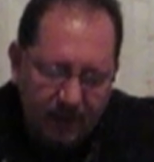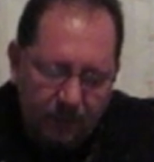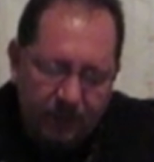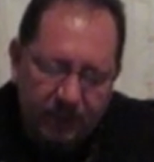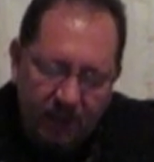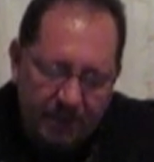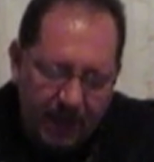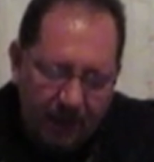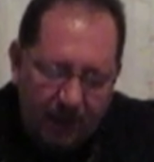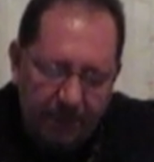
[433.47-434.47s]
"Well,
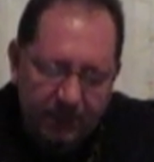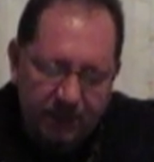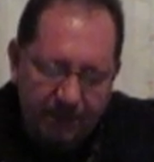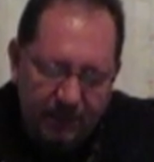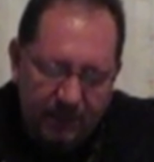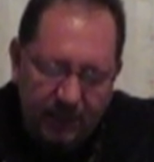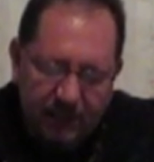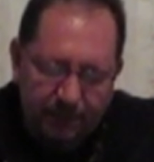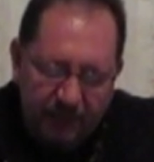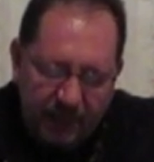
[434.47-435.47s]
somehow I must have missed the
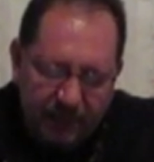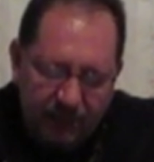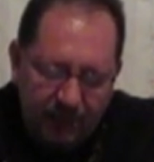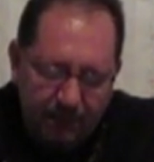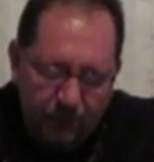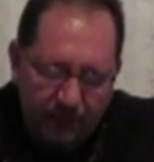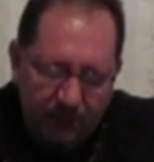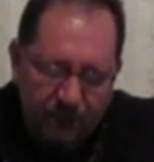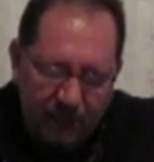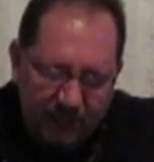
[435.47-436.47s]
explanation in between the
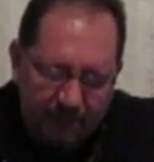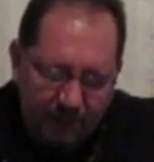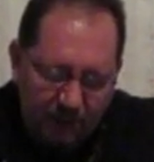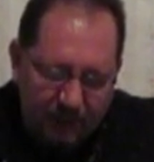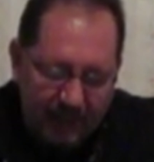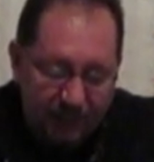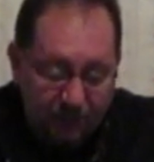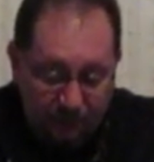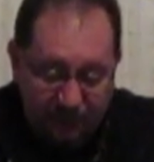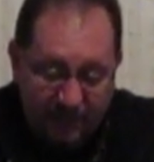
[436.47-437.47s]
Shakespeare class.
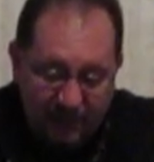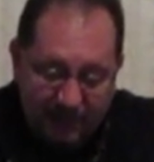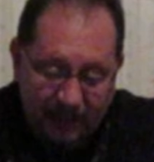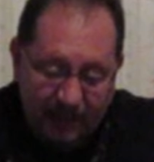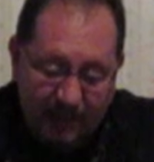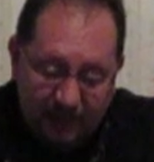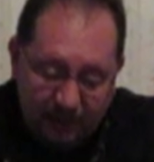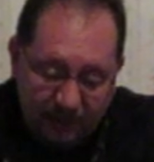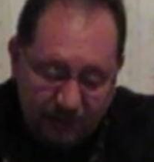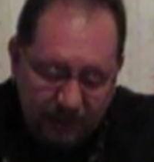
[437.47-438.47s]
Could you say it again in
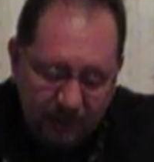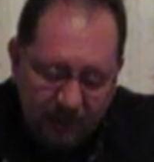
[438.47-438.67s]
English?"